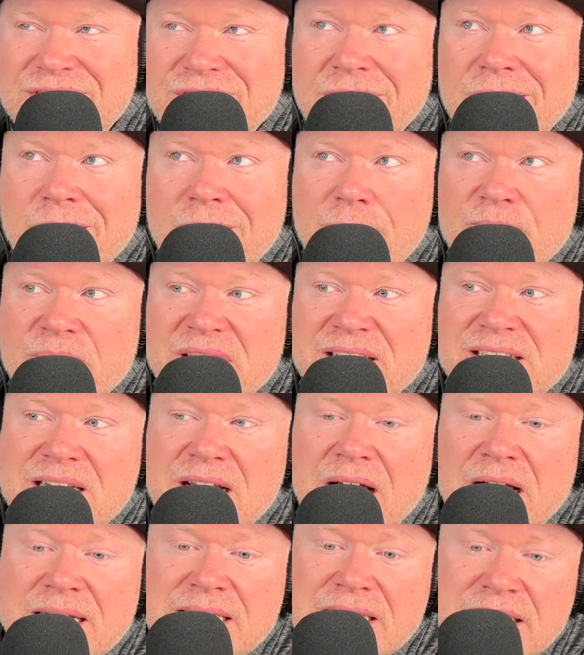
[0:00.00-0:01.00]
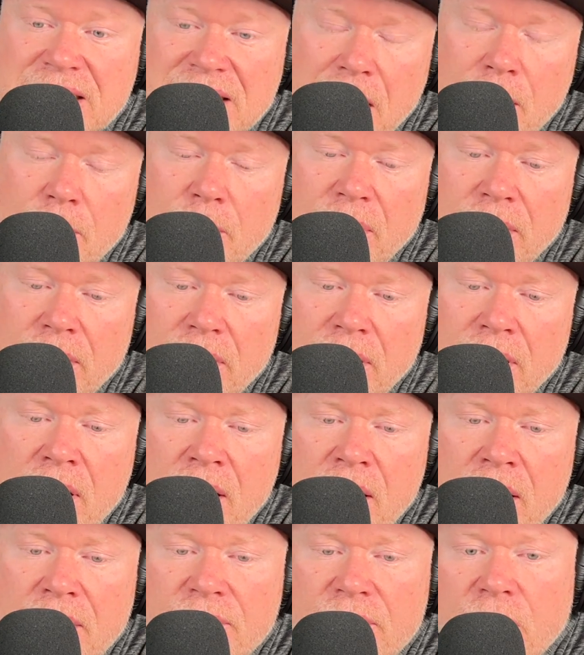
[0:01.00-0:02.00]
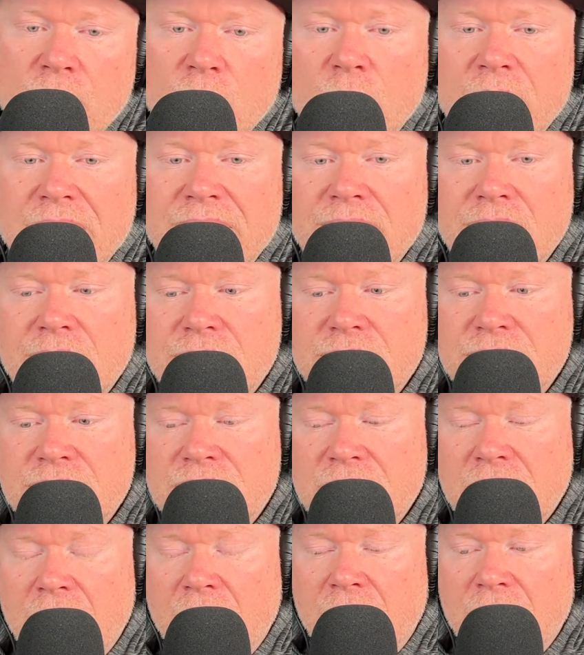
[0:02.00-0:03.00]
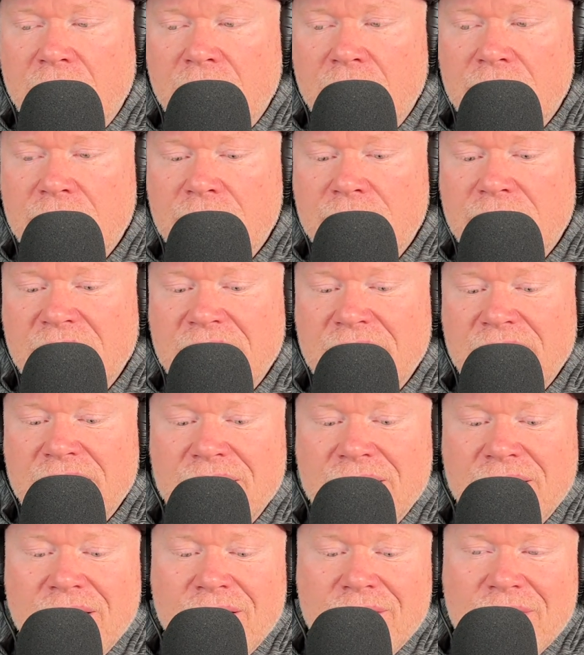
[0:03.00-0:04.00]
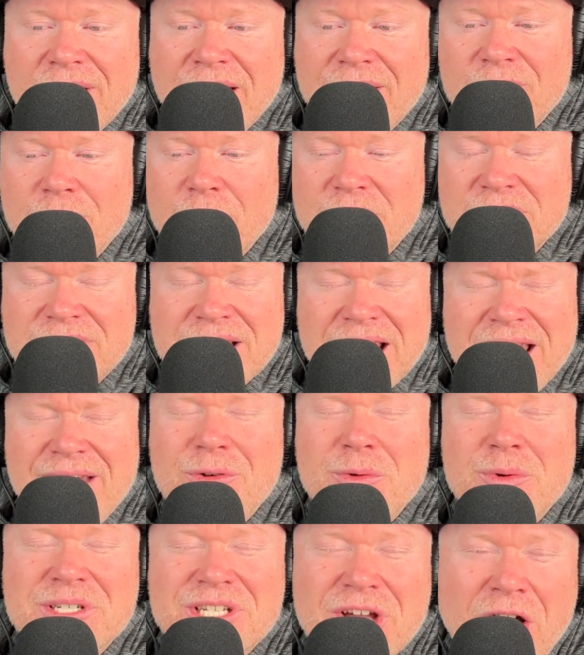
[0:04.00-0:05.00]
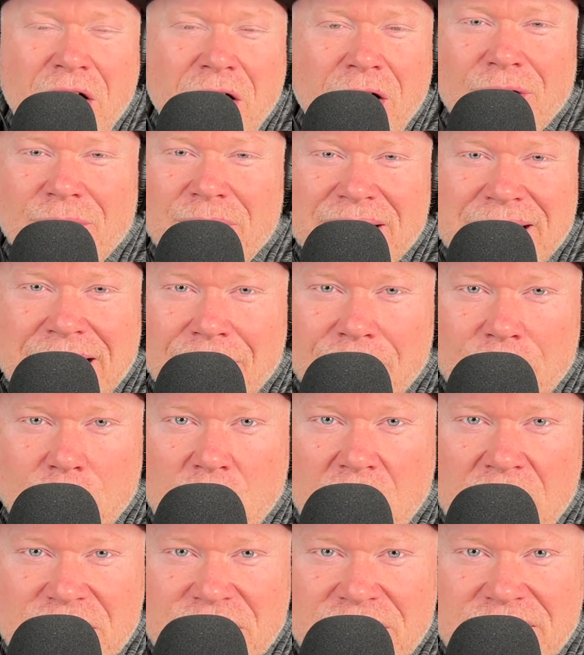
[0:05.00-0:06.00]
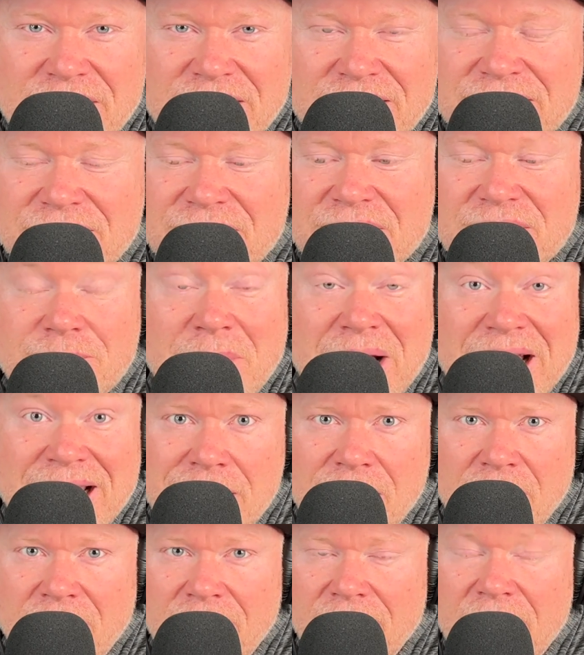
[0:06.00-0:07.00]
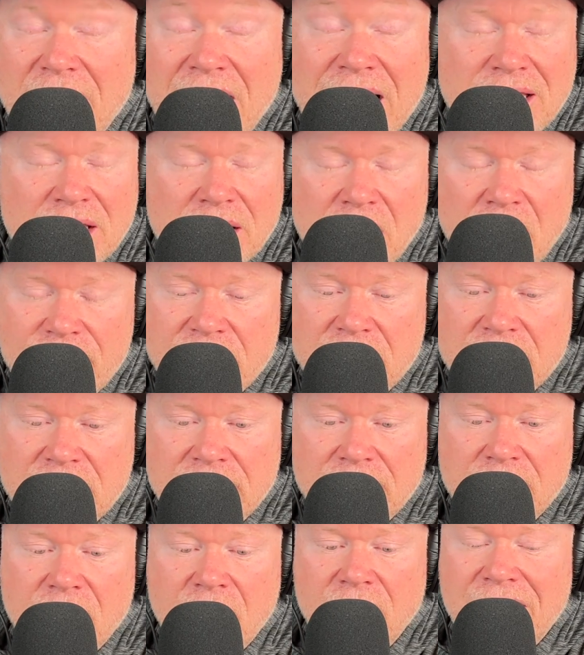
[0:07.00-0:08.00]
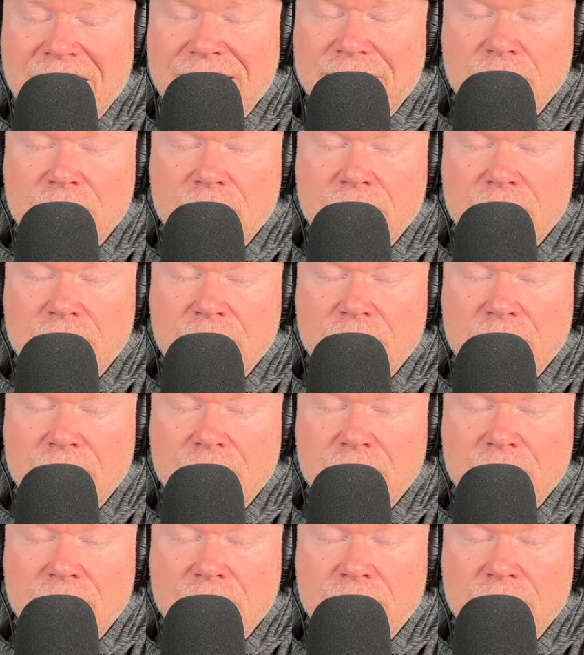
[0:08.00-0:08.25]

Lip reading: it's not summer, their windows aren't, everyone's car right now in Washington is just my car. I love a clean car. I do